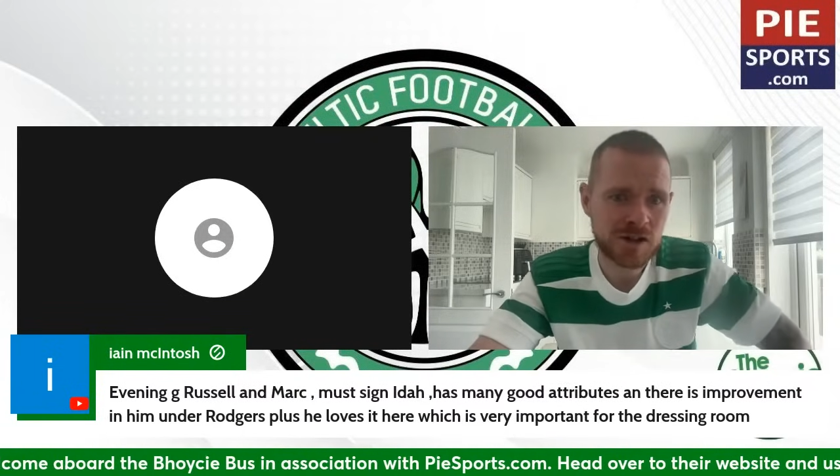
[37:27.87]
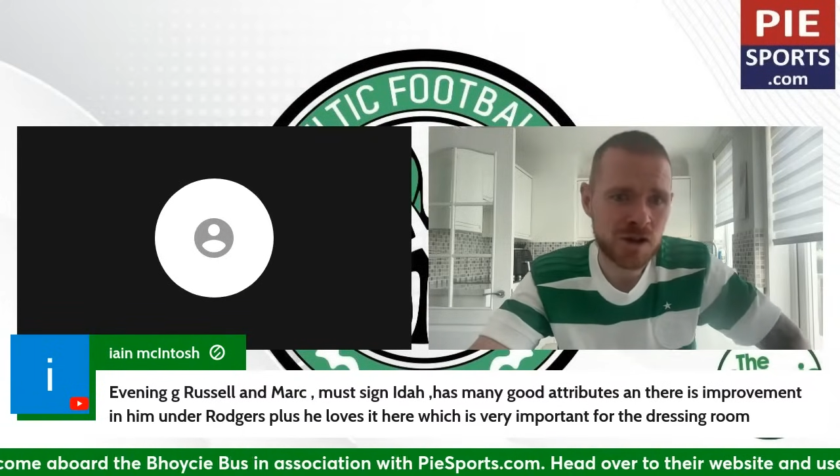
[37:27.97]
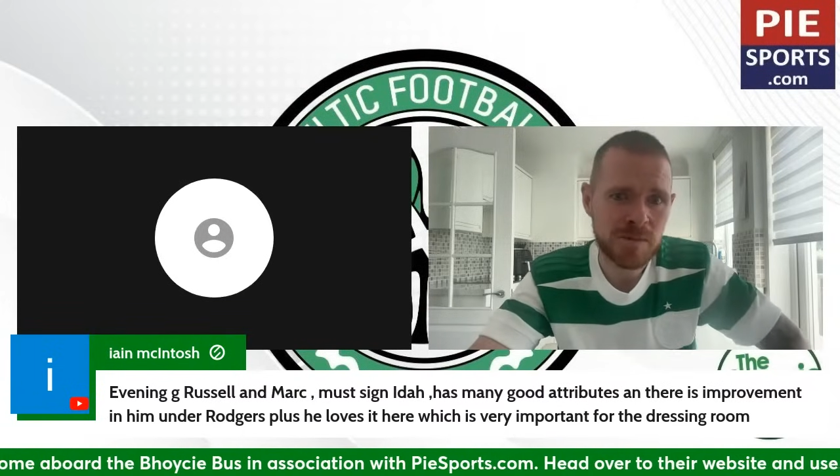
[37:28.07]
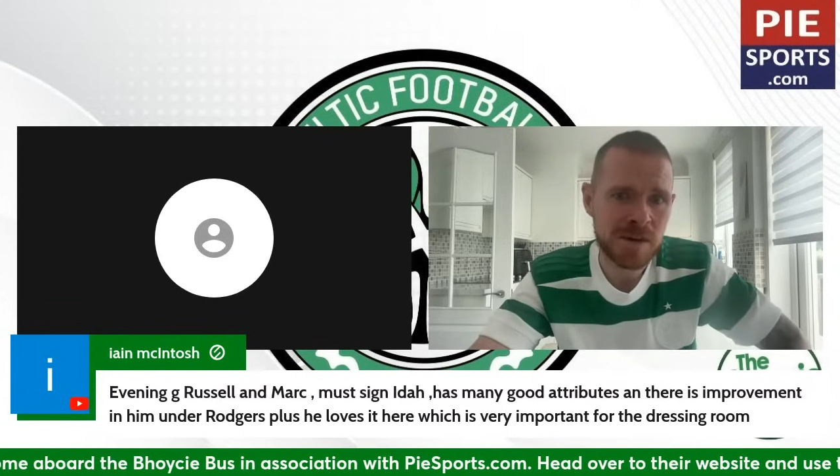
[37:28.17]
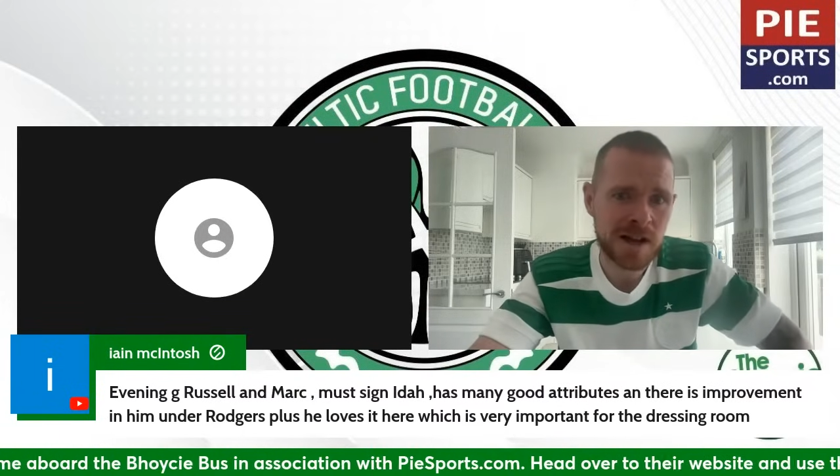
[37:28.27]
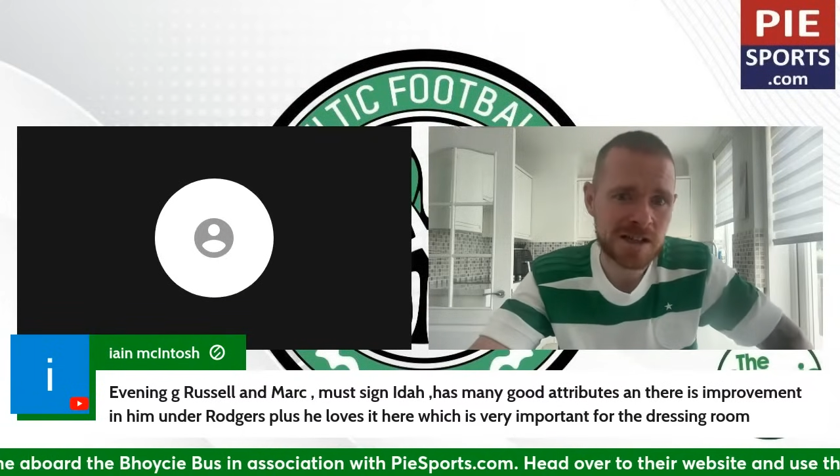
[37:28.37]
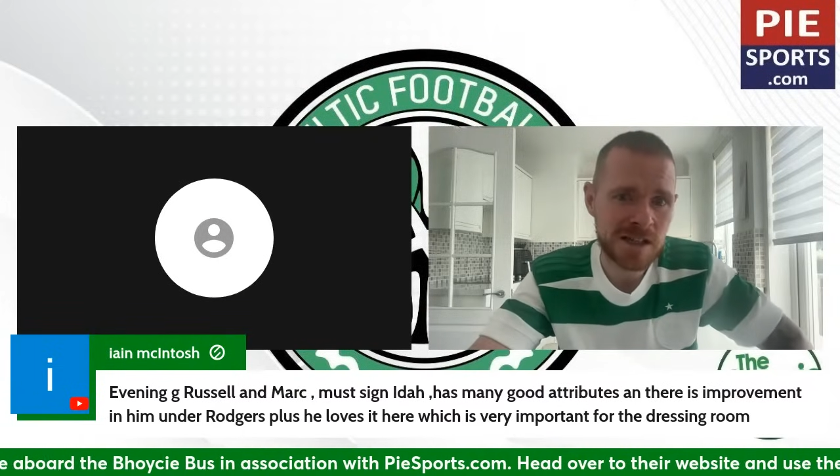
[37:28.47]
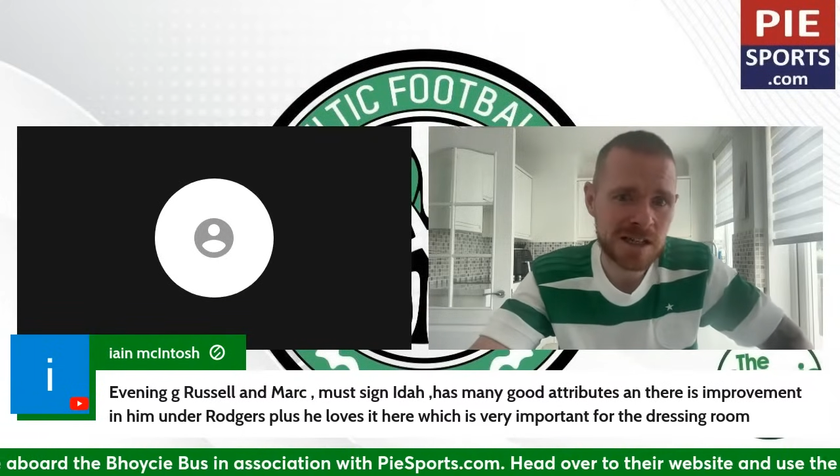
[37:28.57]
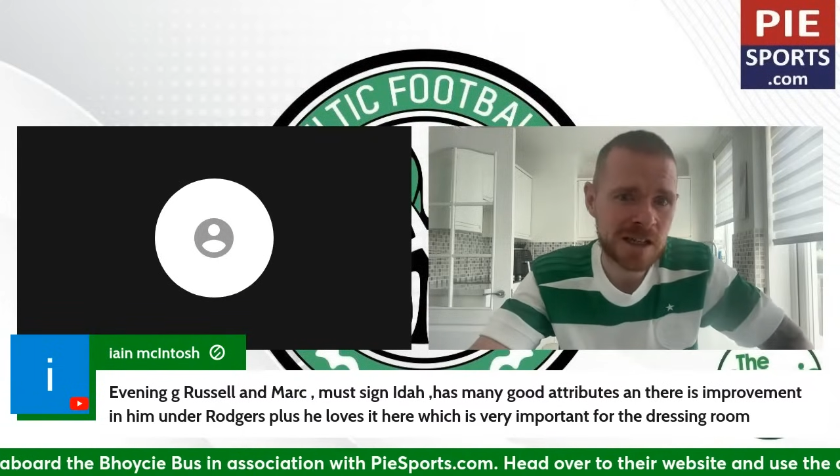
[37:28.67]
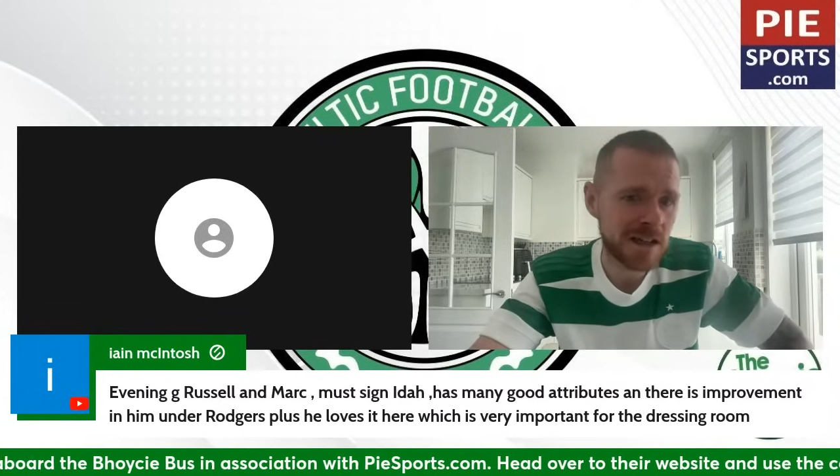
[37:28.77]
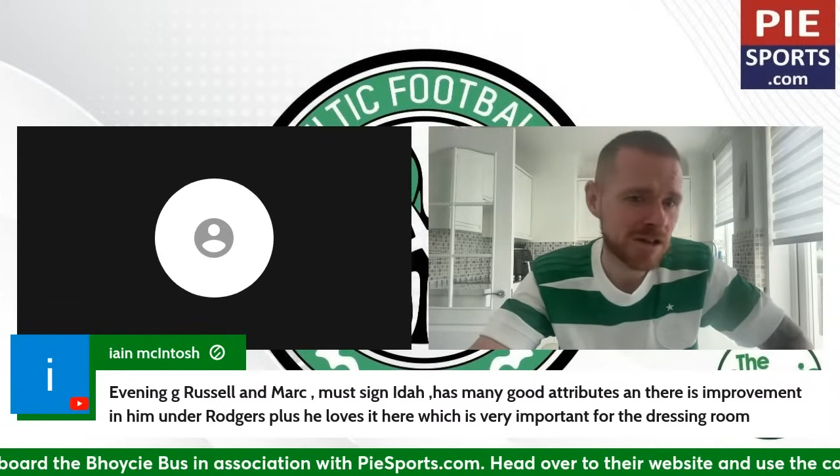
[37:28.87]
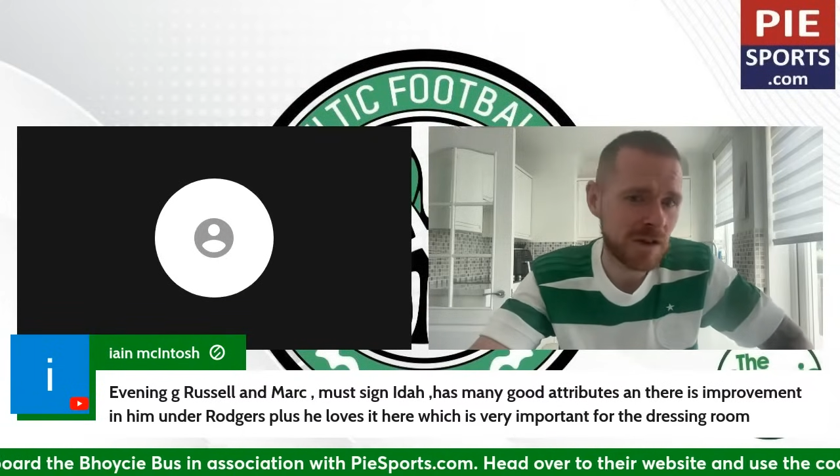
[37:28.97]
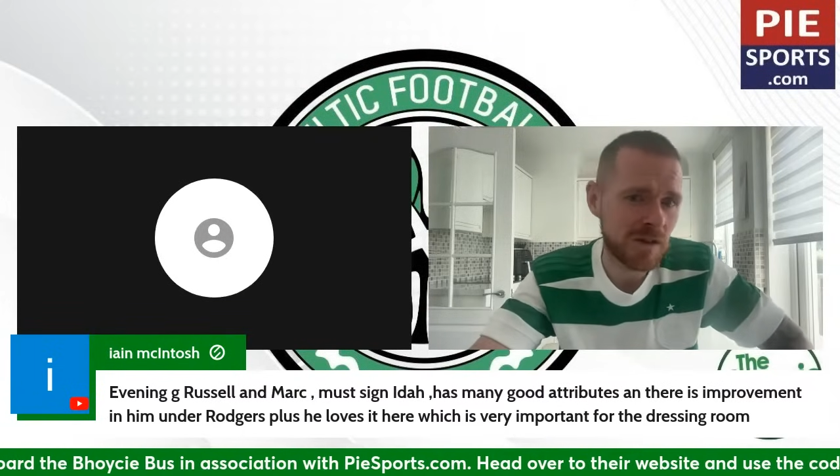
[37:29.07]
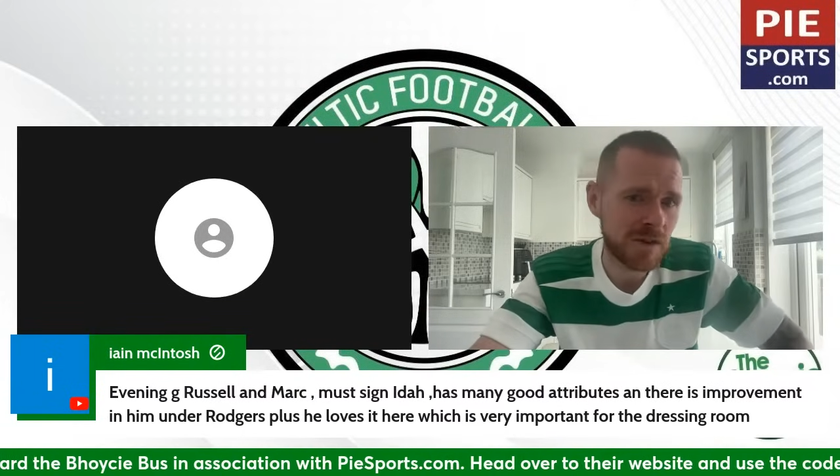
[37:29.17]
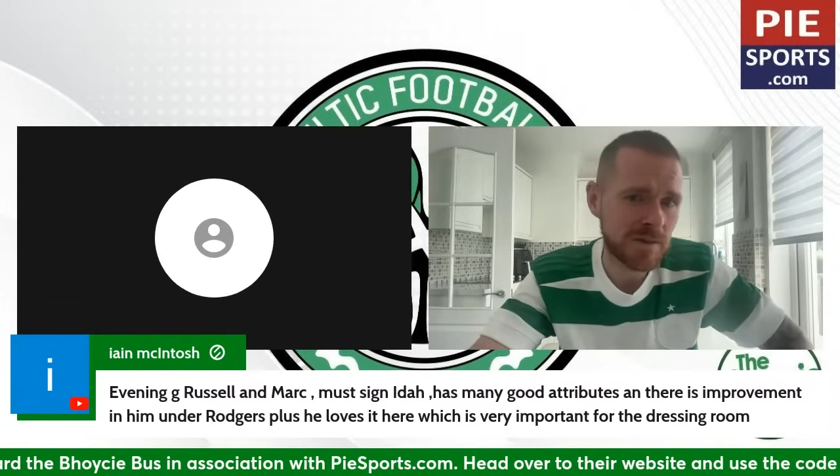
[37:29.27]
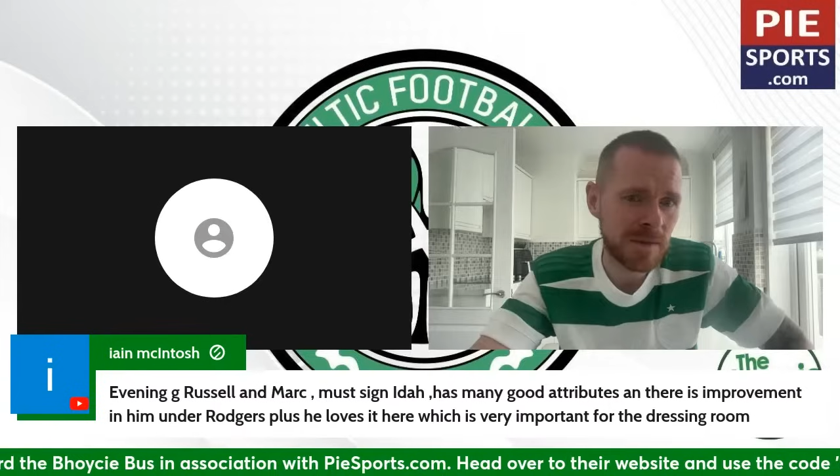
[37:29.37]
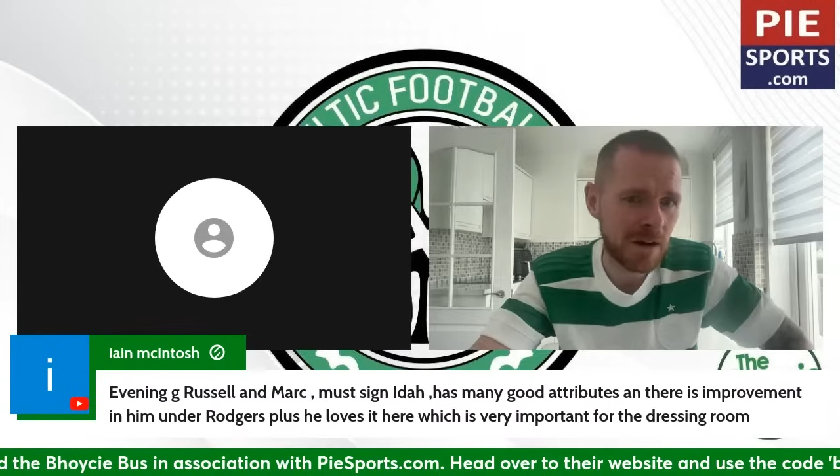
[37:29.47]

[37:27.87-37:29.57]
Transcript: could be a season in the sun for him.